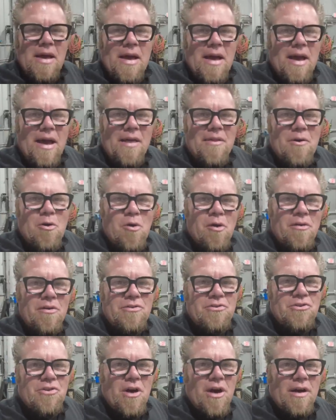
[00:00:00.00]
Uh, the owner of
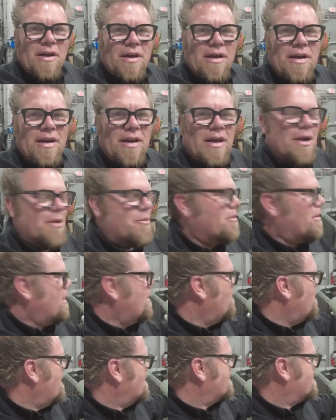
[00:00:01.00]
this truck, he
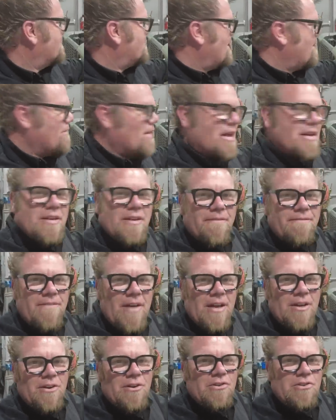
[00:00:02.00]
really wants it to have that
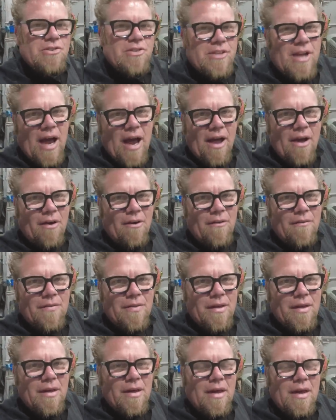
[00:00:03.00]
Defender style.
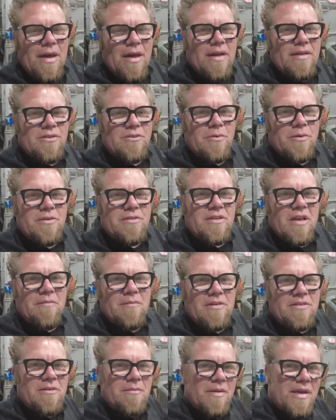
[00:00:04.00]
And so he sent
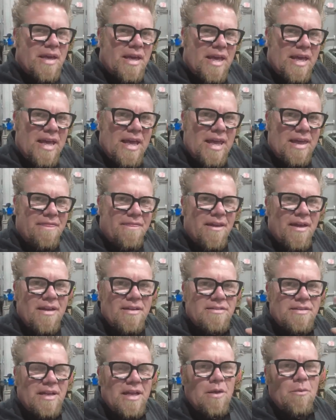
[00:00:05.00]
me some key
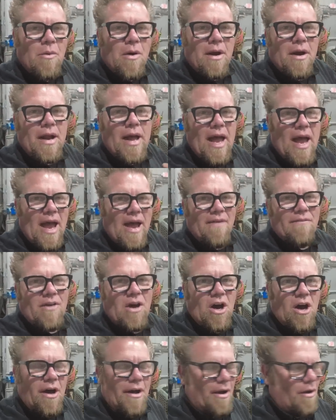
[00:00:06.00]
things that he wanted to have
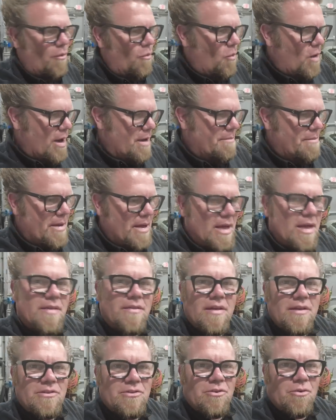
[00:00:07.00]
on it. One being
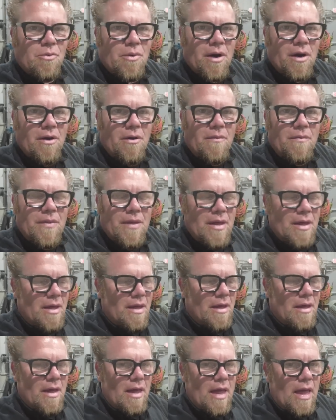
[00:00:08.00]
this grill,
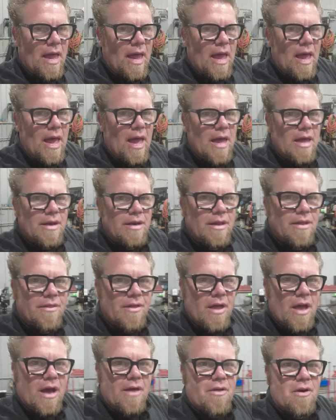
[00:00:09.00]
and
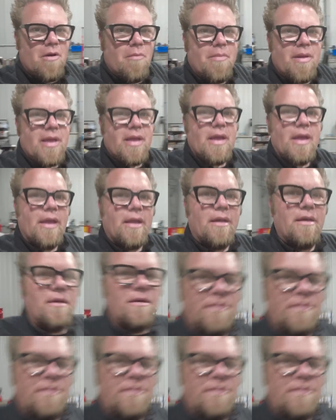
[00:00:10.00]
the other being